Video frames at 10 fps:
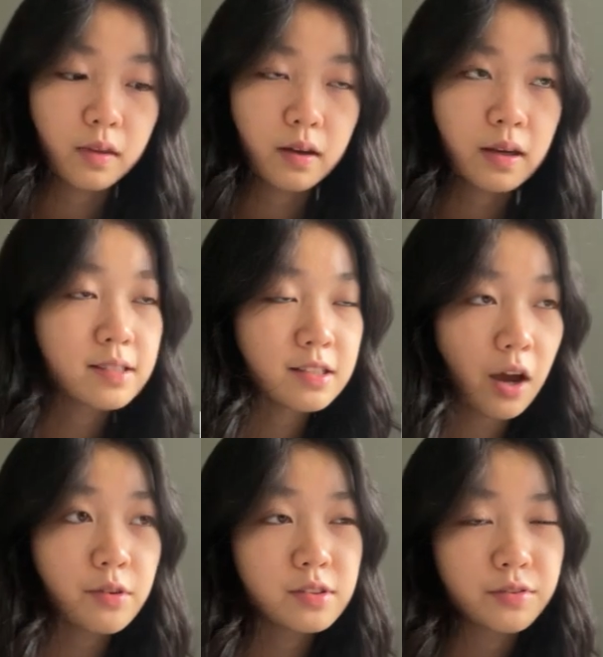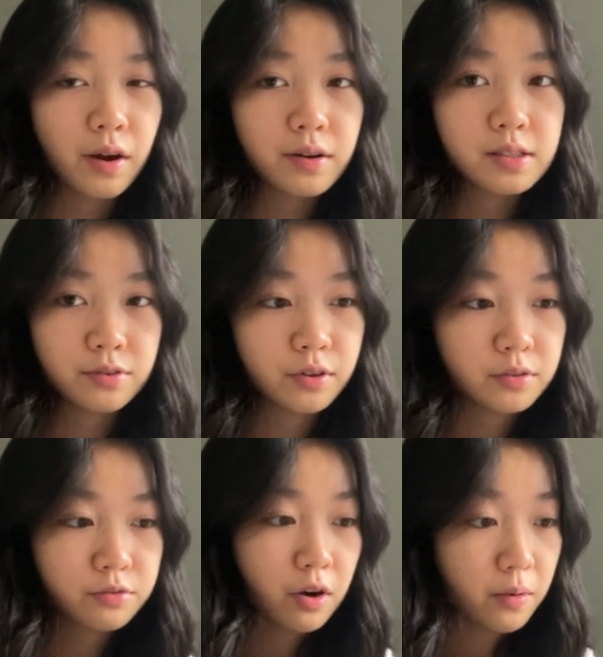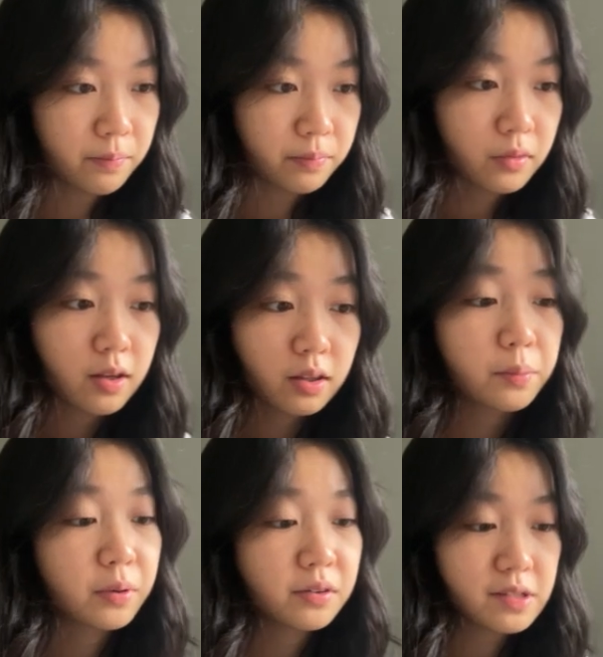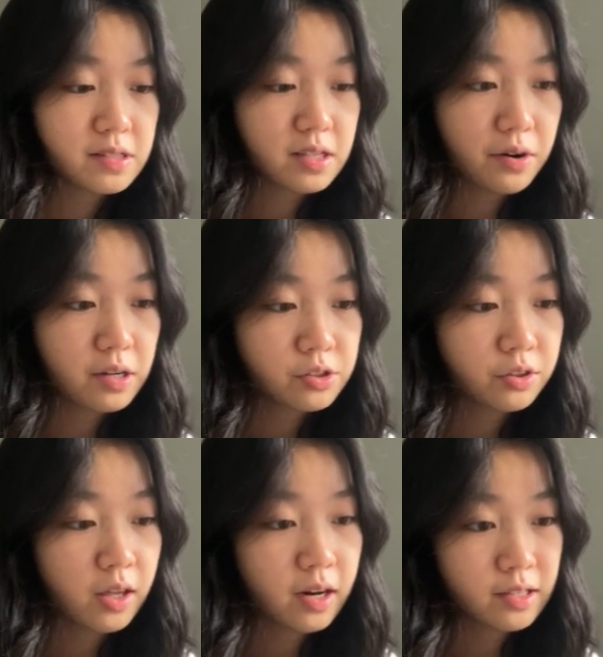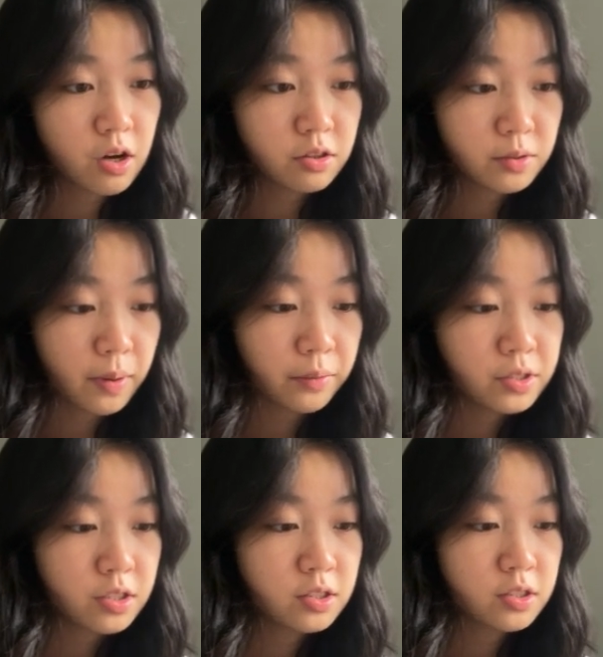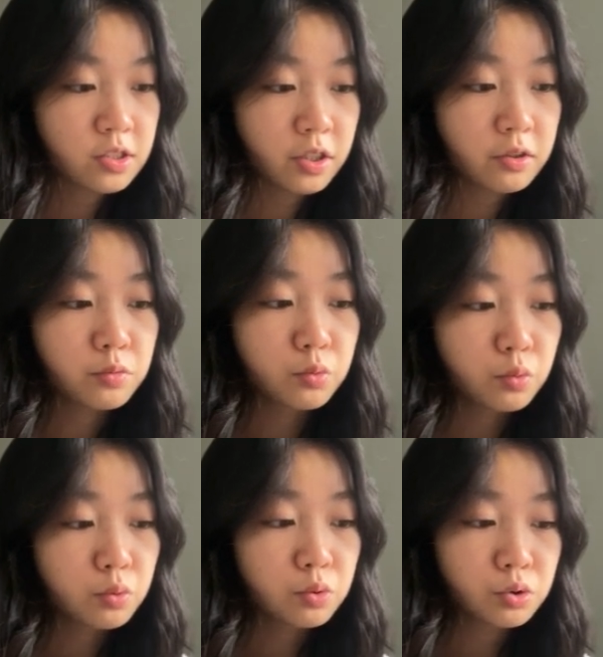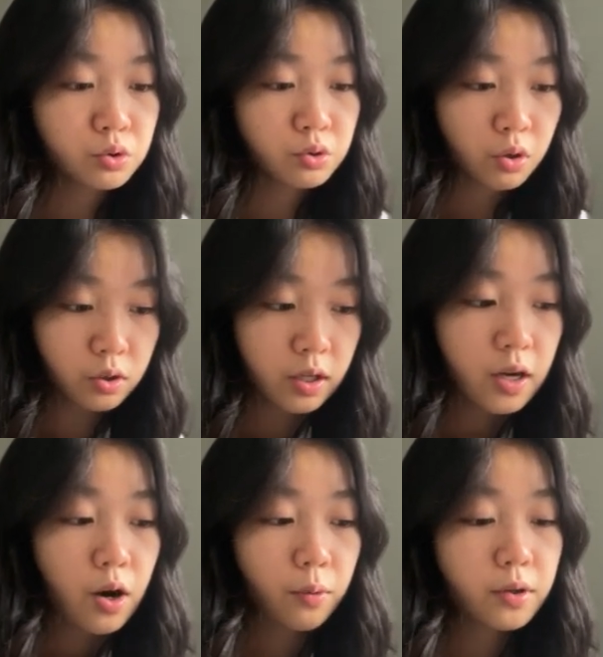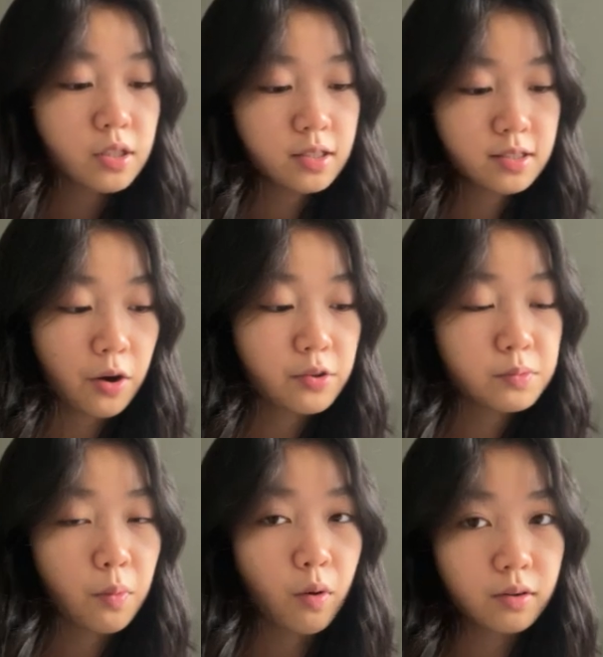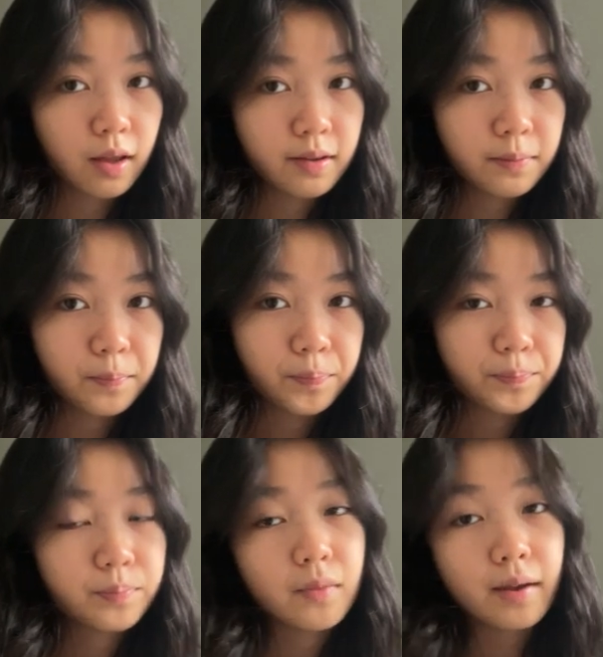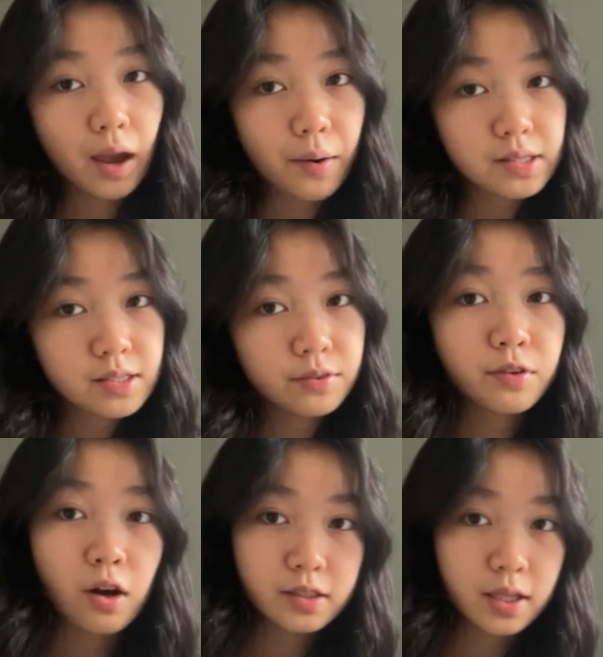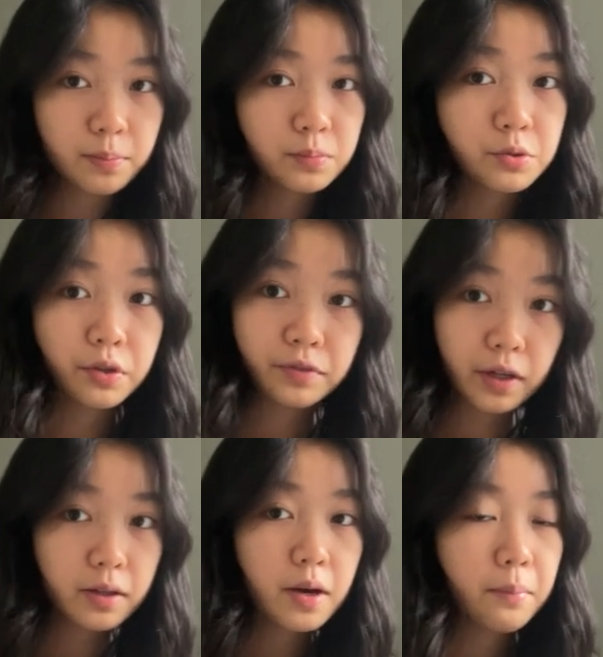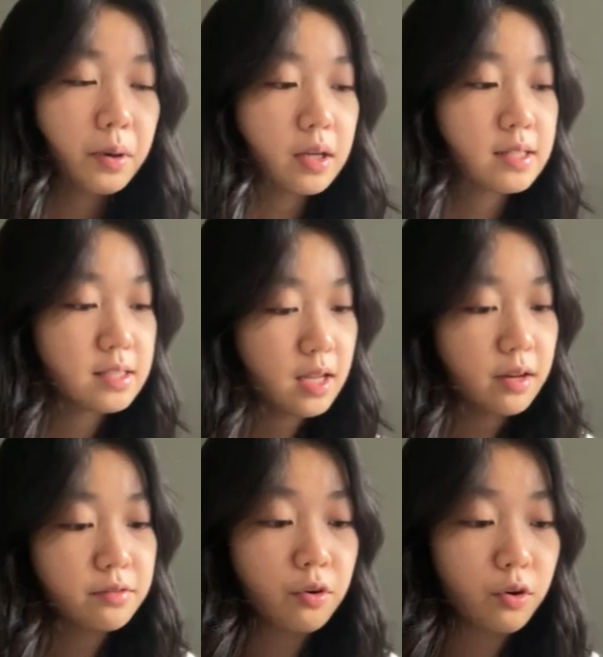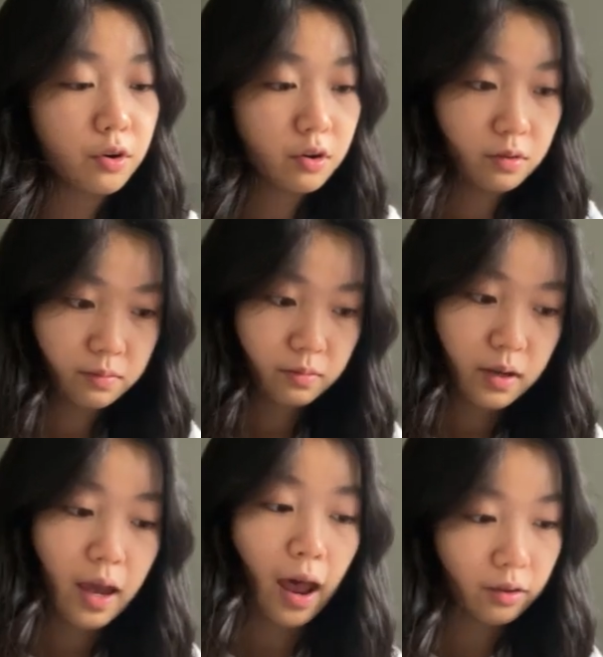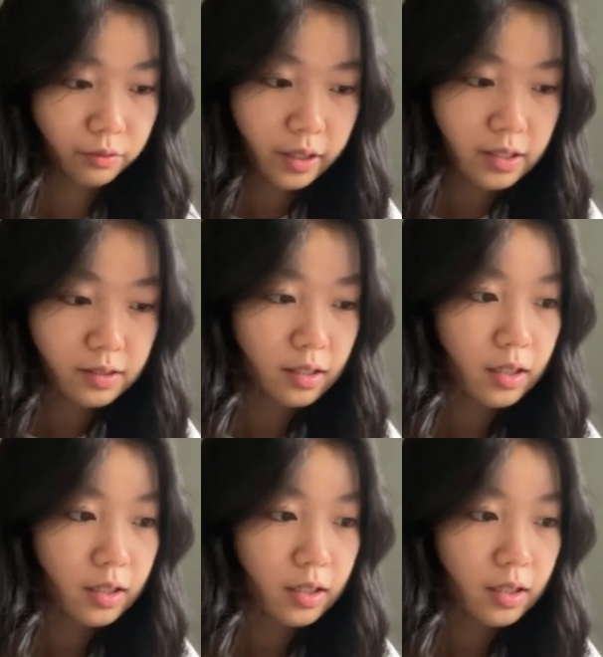his style is very different from the previous director that I talked about, which is Shin Woo-seok, which his style is more like narrative concept driven, but instead for Henry's